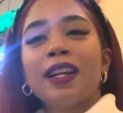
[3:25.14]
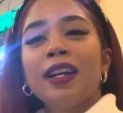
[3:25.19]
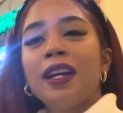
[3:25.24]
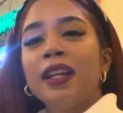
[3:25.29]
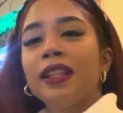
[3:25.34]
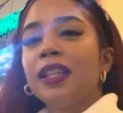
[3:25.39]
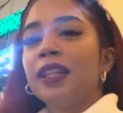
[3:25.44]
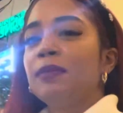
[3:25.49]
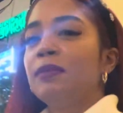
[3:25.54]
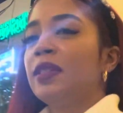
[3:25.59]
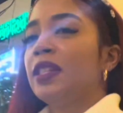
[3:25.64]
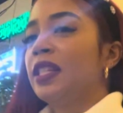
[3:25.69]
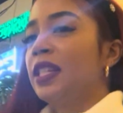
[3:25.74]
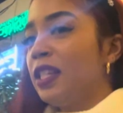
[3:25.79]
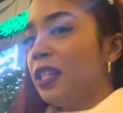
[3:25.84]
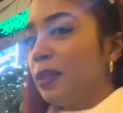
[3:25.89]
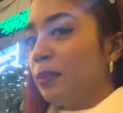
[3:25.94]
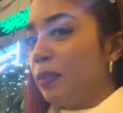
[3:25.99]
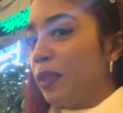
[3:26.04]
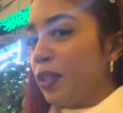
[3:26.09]
think I'm gonna take
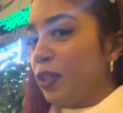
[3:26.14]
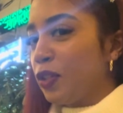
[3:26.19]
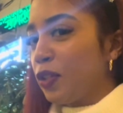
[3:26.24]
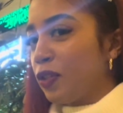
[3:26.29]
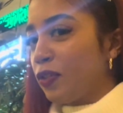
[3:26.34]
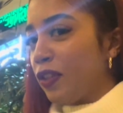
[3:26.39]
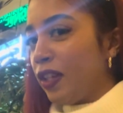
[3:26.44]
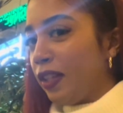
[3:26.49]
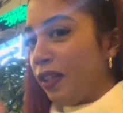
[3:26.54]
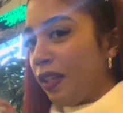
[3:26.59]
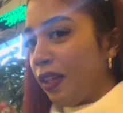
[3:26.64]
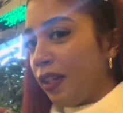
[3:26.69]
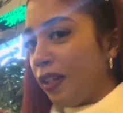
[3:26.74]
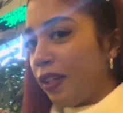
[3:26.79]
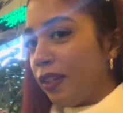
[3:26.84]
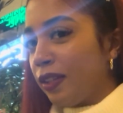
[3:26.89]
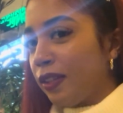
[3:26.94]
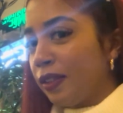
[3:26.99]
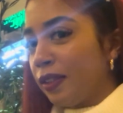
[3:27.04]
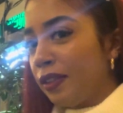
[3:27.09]
some pictures right
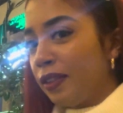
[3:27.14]
there.